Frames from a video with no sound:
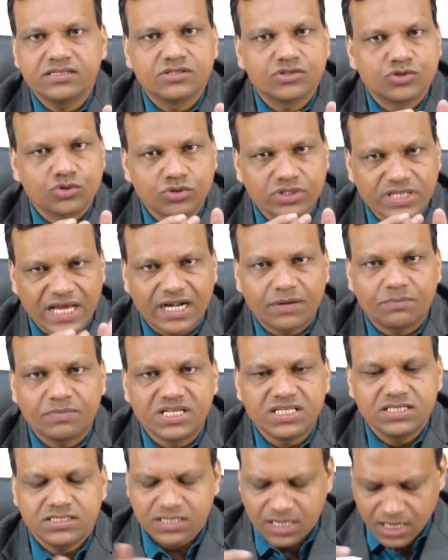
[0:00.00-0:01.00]
So that
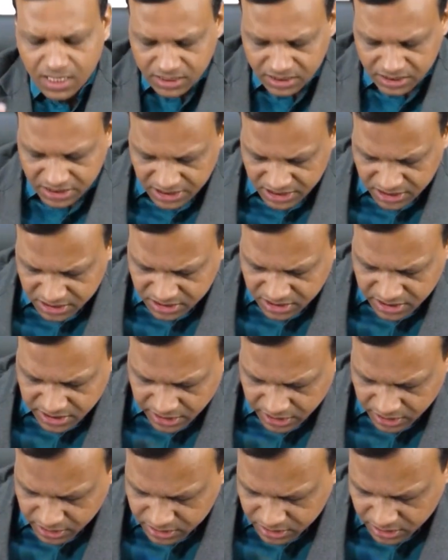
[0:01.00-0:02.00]
means these
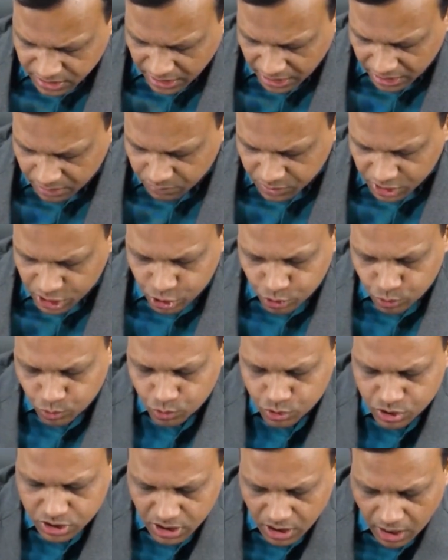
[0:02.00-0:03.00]
drugs can be
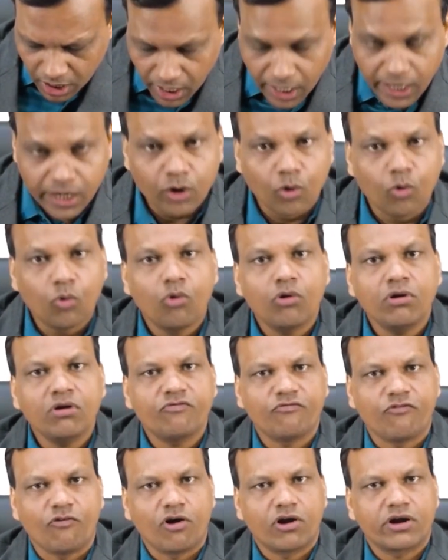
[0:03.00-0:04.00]
used
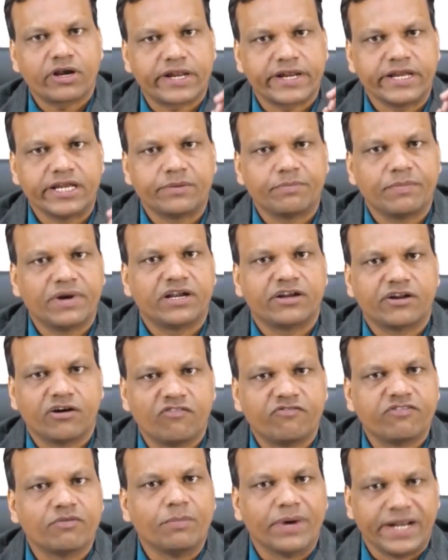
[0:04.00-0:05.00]
alone for treatment
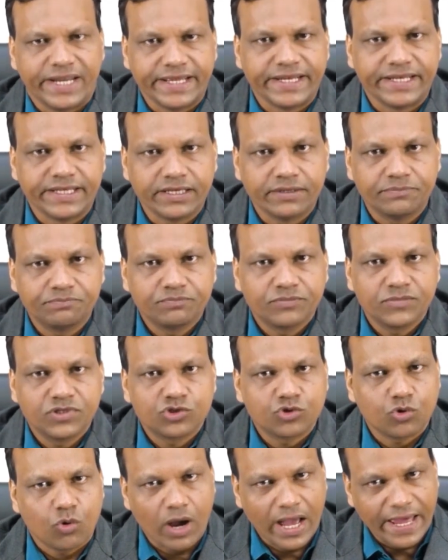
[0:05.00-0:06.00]
of malaria.
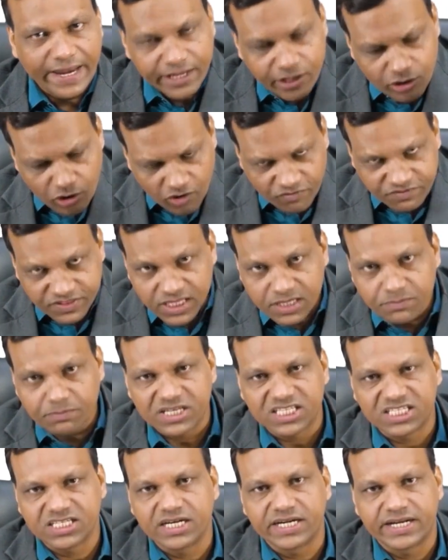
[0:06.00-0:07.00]
So any of the
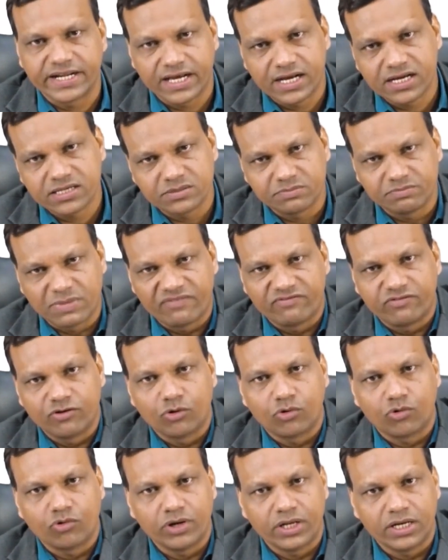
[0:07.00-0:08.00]
machhar drugs,
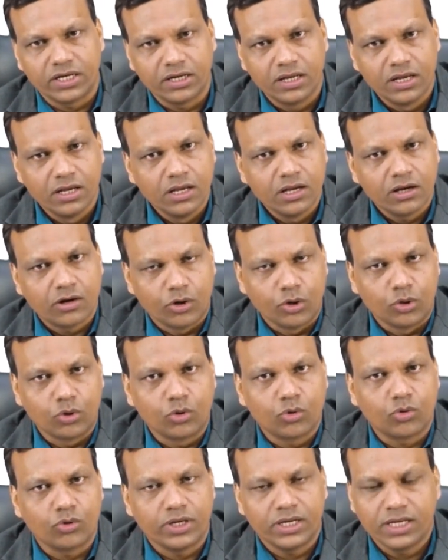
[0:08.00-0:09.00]
mefloquine,
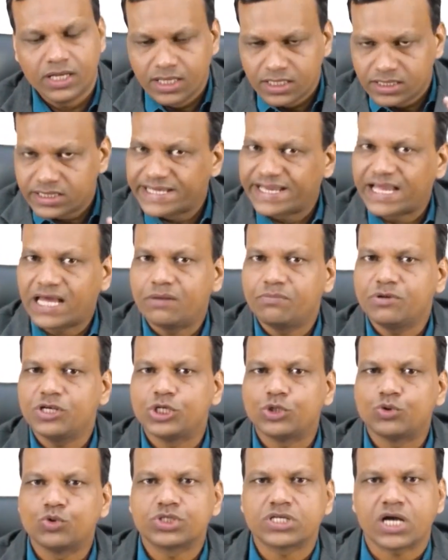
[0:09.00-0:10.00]
chloroquine, they can be
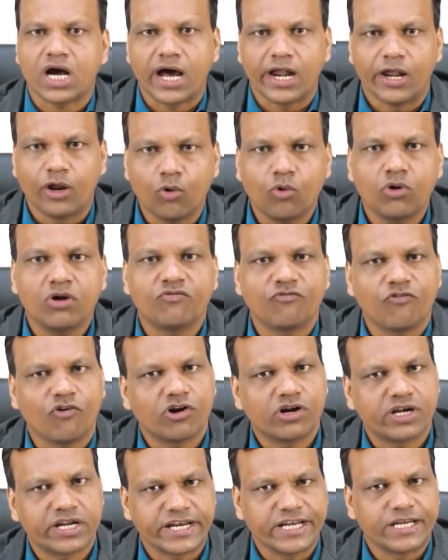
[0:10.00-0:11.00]
used alone
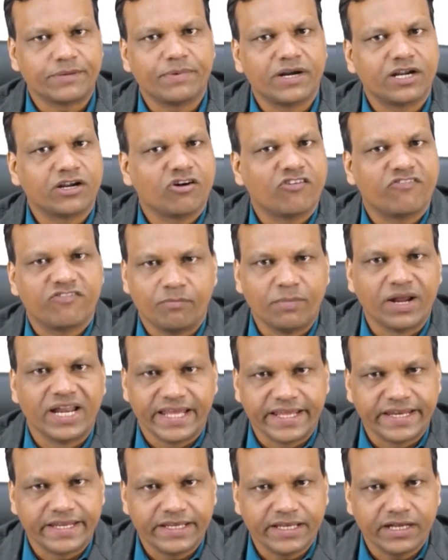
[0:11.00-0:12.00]
for treatment of
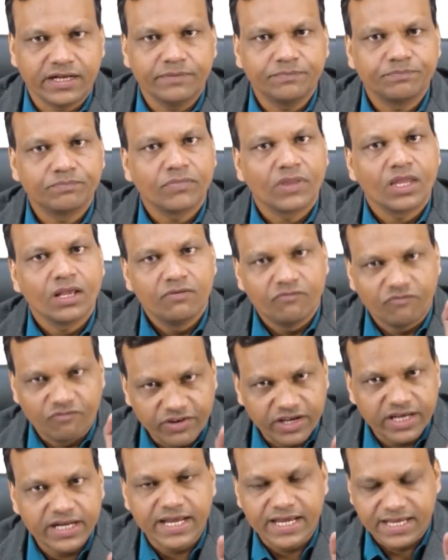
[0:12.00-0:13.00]
malaria.
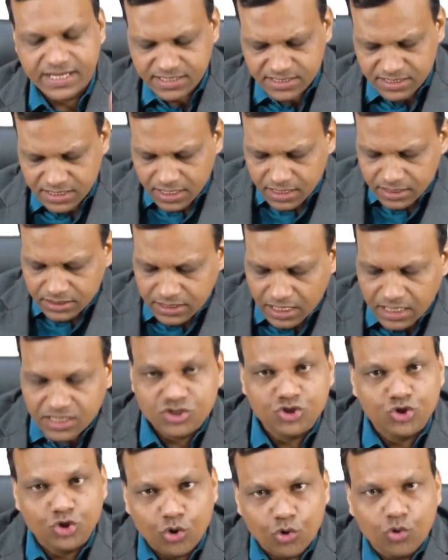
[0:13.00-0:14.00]
Whereas the
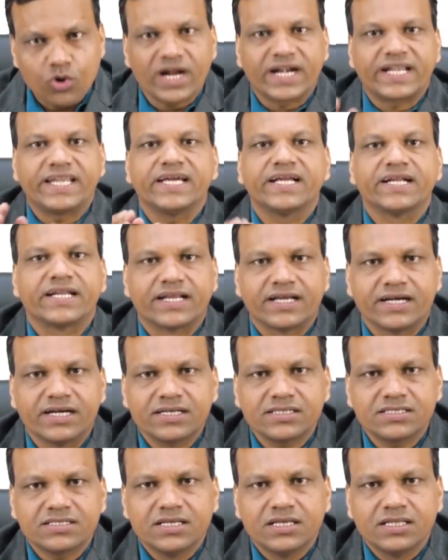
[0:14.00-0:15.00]
slow acting
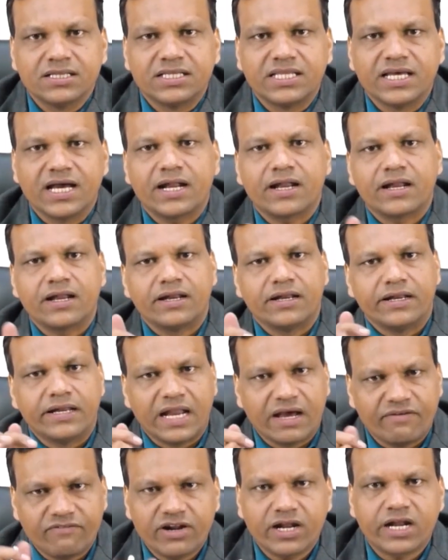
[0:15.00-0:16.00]
drugs, they are
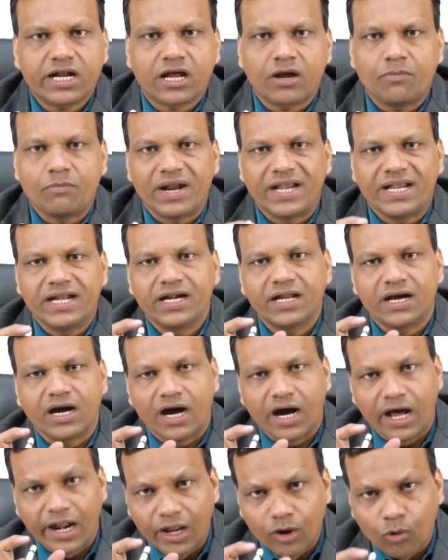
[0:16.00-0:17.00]
never recommended
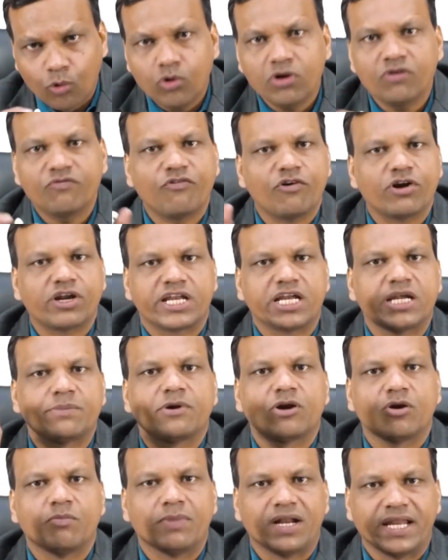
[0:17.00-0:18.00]
alone for
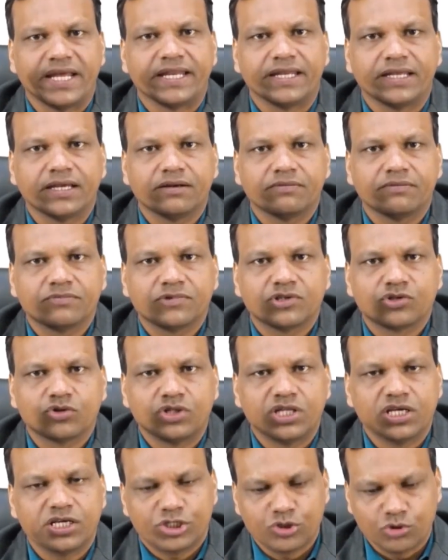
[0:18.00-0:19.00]
treatment of malaria. So
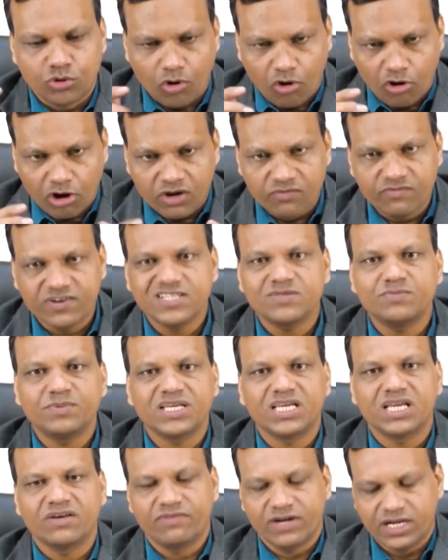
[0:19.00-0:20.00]
they should always
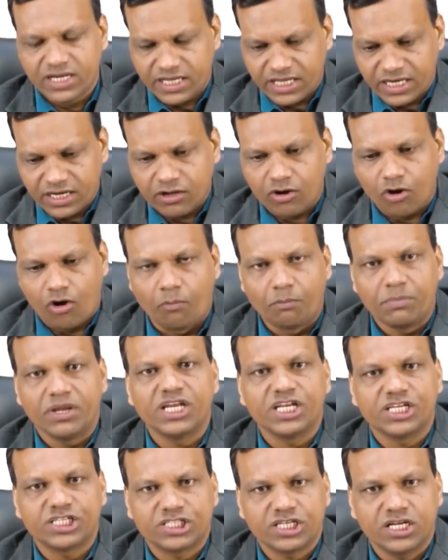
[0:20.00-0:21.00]
be given in
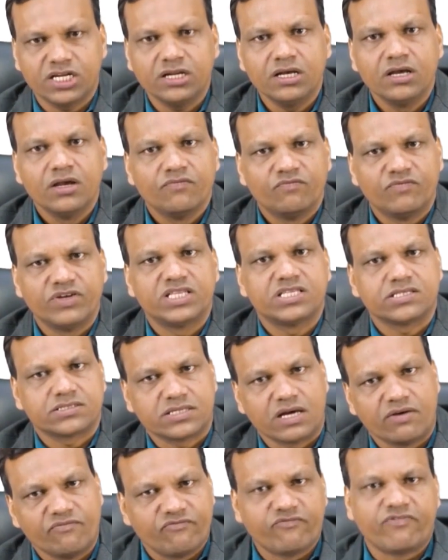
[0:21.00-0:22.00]
combination with
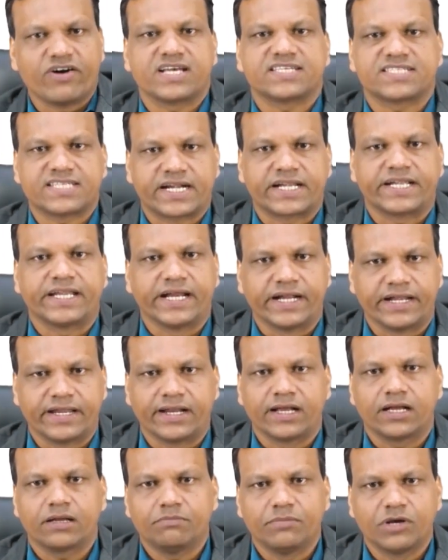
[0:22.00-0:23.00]
some fast acting drug.
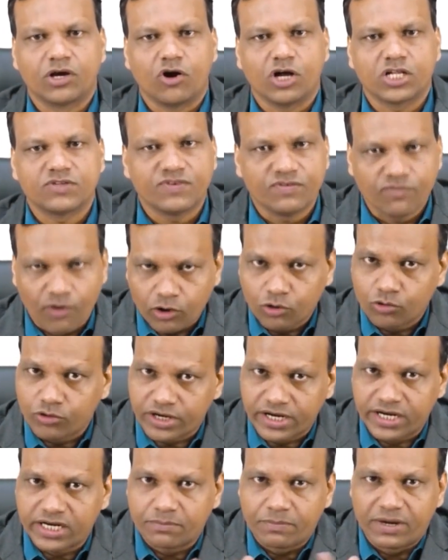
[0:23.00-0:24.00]
Because we want to
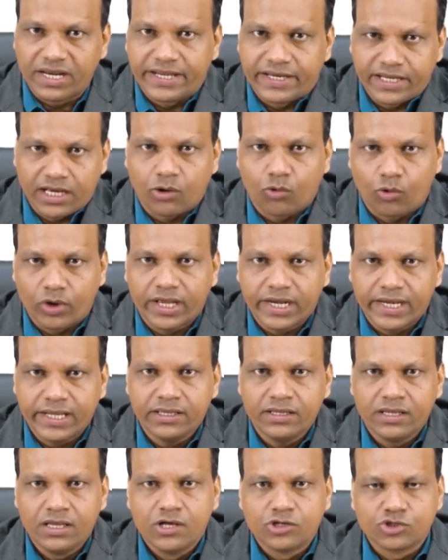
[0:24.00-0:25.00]
treat malaria
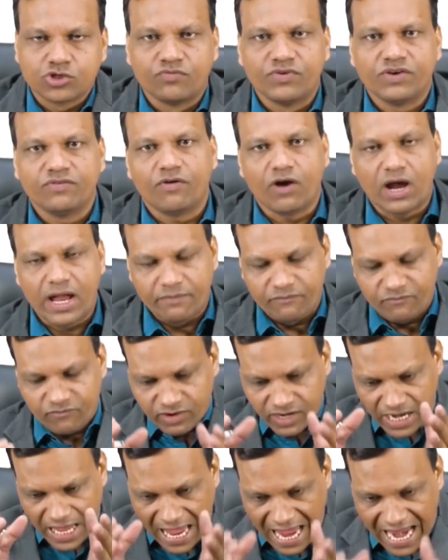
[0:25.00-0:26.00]
quickly. So we
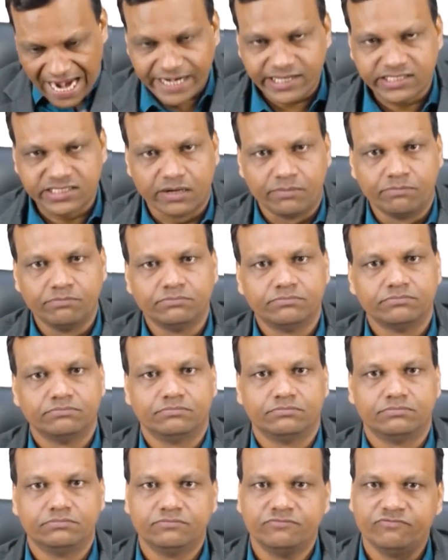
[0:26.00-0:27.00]
will add some
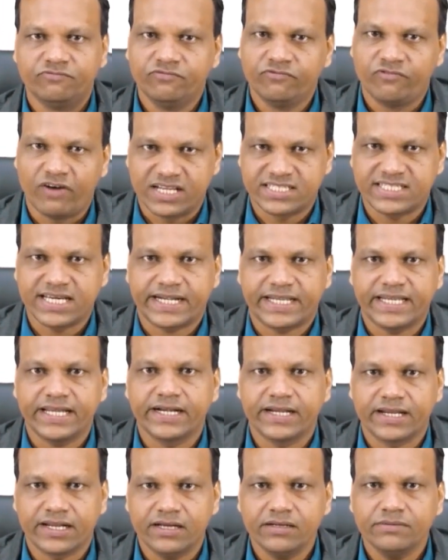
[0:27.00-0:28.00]
fast
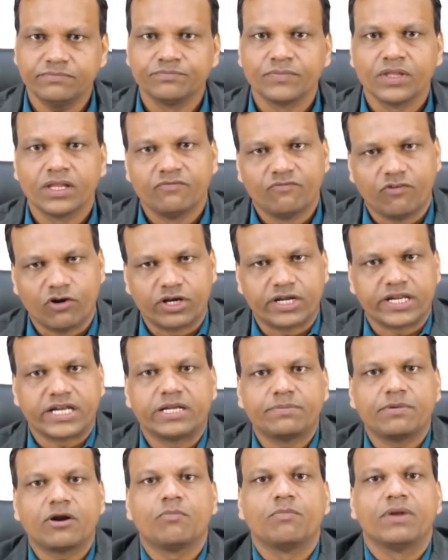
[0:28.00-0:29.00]
acting drug for
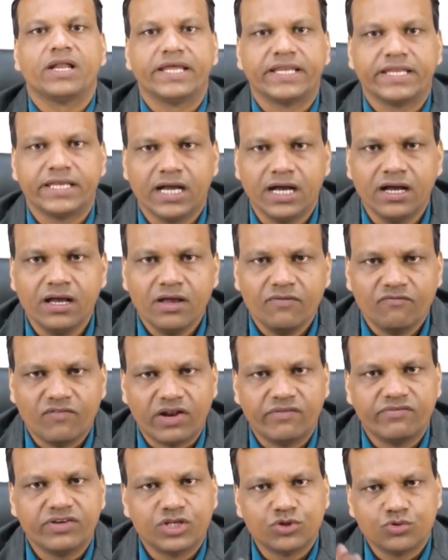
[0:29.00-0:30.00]
treatment of malaria
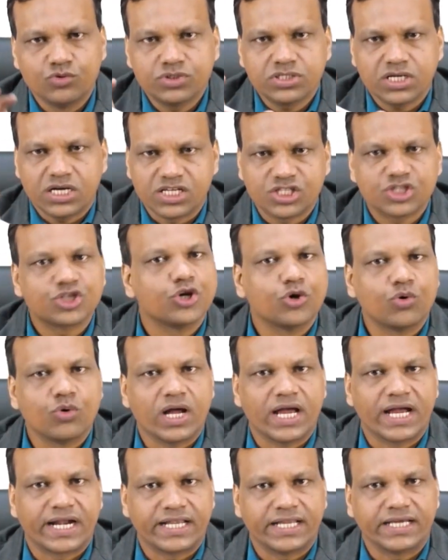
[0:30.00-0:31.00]
when we use a slow
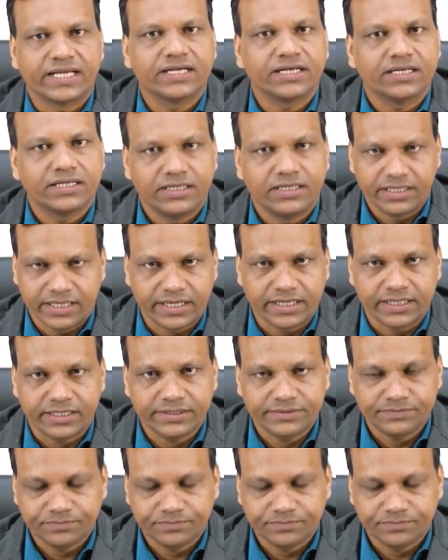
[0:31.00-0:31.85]
acting drug.